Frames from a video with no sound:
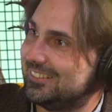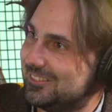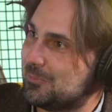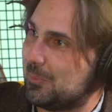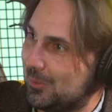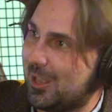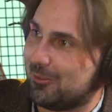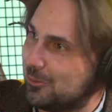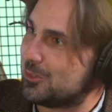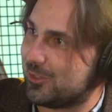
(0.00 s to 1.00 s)
pull
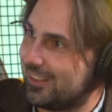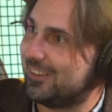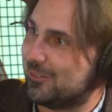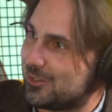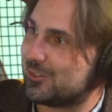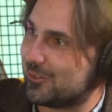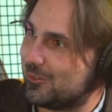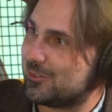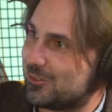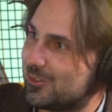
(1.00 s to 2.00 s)
off what
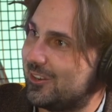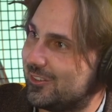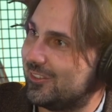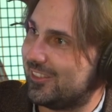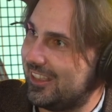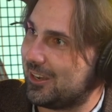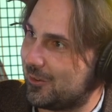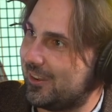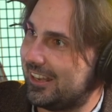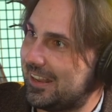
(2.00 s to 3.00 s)
you're trying to think,
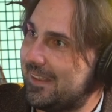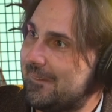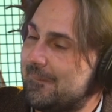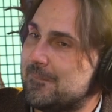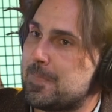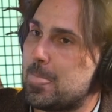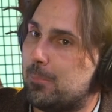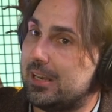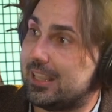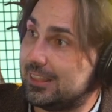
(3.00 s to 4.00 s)
right?
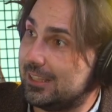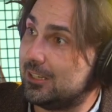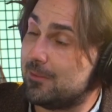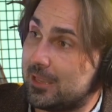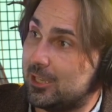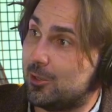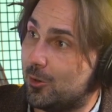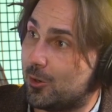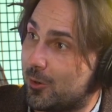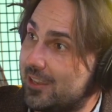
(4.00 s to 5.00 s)
But it could literally make you go
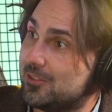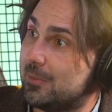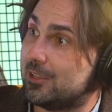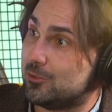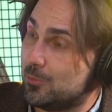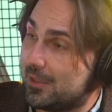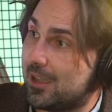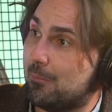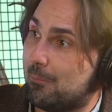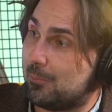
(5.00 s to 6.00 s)
crazy because you
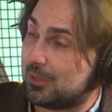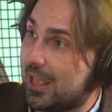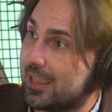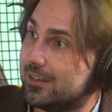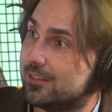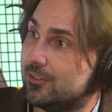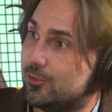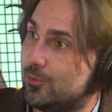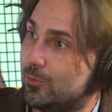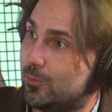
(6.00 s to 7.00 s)
become blind
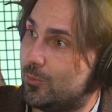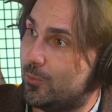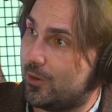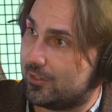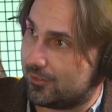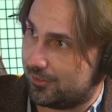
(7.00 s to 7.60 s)
to risk.